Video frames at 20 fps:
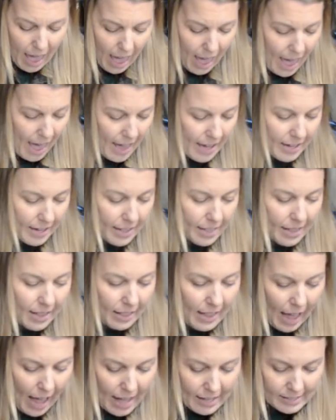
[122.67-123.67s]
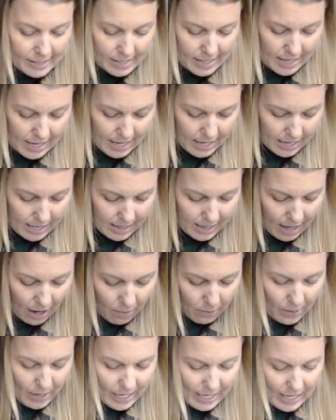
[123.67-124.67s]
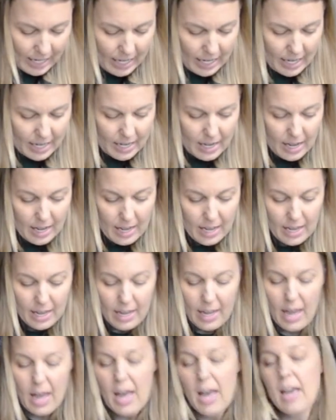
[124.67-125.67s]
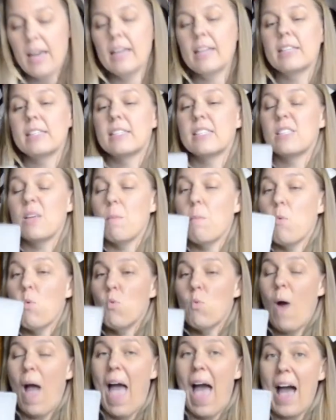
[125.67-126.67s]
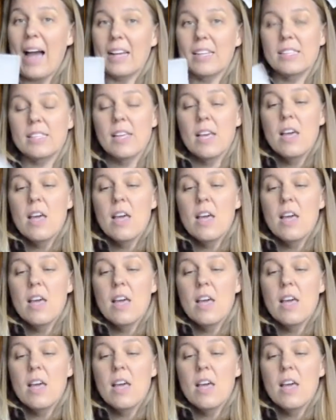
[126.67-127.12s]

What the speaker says: And the last thing that we need is some wax.